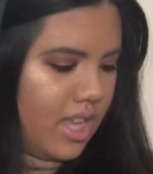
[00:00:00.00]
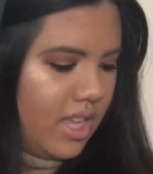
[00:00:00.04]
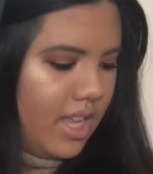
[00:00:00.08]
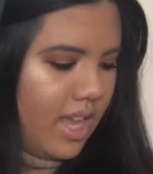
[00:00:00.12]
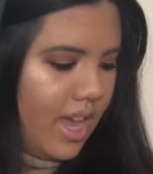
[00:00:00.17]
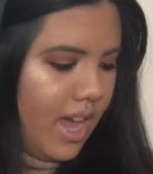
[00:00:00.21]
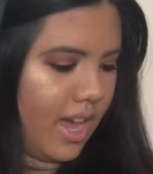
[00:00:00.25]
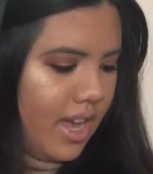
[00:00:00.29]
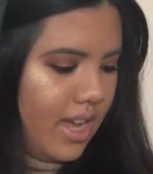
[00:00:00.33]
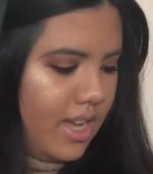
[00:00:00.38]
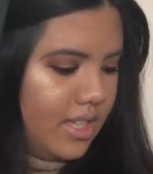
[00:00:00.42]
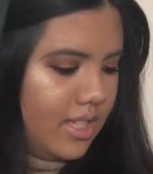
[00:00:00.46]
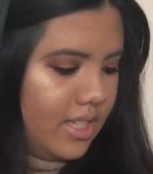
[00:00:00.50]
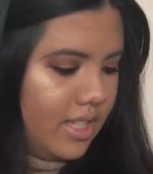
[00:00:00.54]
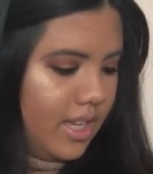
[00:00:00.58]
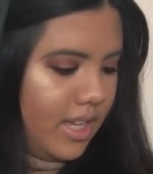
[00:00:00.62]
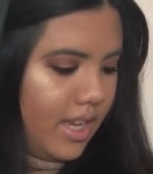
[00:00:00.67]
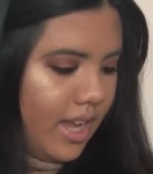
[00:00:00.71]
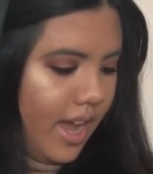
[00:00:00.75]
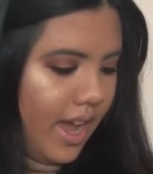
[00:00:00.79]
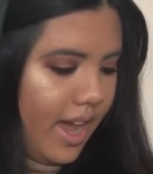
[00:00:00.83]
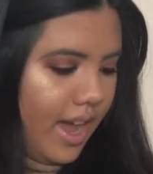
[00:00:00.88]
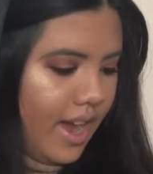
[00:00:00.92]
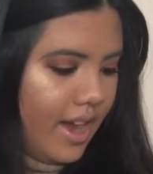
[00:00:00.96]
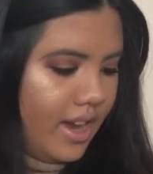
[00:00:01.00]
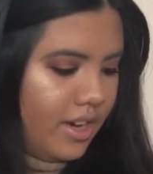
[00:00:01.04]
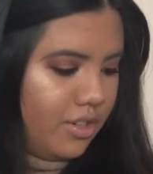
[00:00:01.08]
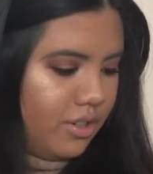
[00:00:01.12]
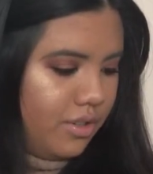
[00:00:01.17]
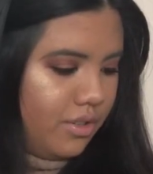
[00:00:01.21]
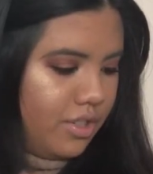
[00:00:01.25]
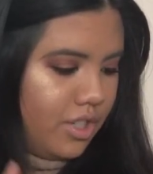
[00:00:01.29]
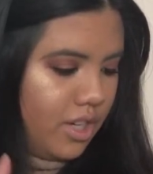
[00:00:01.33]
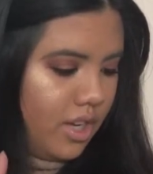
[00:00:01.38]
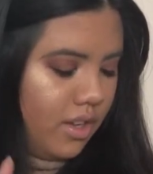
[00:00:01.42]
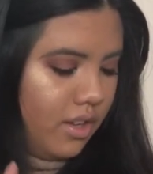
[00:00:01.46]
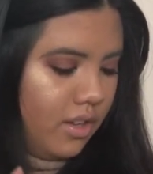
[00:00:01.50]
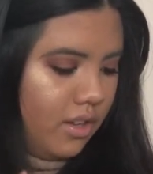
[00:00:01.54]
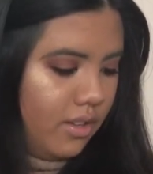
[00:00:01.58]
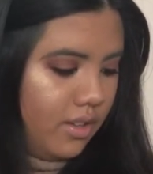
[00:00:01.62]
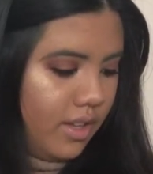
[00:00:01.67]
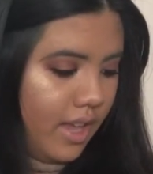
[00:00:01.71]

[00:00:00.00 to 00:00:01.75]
Yeah, it's like a hydrogel.